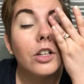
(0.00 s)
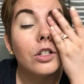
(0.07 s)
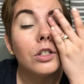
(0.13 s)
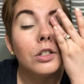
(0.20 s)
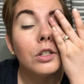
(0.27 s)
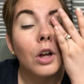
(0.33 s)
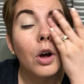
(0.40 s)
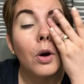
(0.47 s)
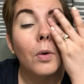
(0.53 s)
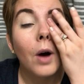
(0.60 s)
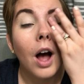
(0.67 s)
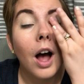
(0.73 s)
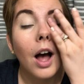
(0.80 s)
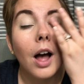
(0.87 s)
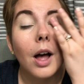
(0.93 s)
So
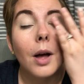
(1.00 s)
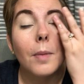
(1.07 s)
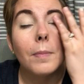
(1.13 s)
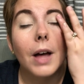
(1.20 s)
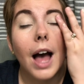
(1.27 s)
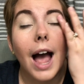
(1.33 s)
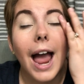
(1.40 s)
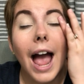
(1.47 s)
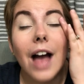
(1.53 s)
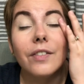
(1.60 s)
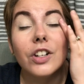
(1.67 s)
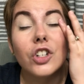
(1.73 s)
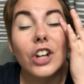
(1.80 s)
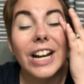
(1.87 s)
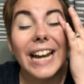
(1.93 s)
I
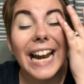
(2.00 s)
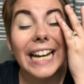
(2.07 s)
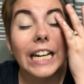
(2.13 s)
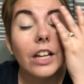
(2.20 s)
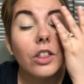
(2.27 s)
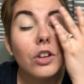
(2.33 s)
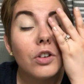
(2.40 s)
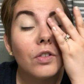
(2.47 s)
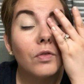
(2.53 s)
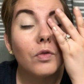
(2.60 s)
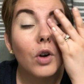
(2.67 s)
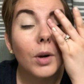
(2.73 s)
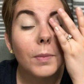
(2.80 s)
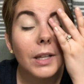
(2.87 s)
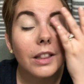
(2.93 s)
haven't tried any of the new
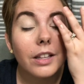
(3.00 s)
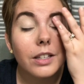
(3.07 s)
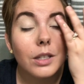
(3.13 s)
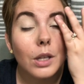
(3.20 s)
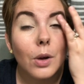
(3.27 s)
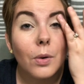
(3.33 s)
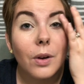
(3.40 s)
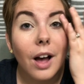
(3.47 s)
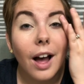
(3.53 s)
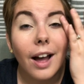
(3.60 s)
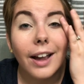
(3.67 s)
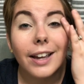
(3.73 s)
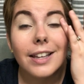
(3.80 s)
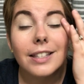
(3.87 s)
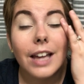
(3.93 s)
formulas though, guys.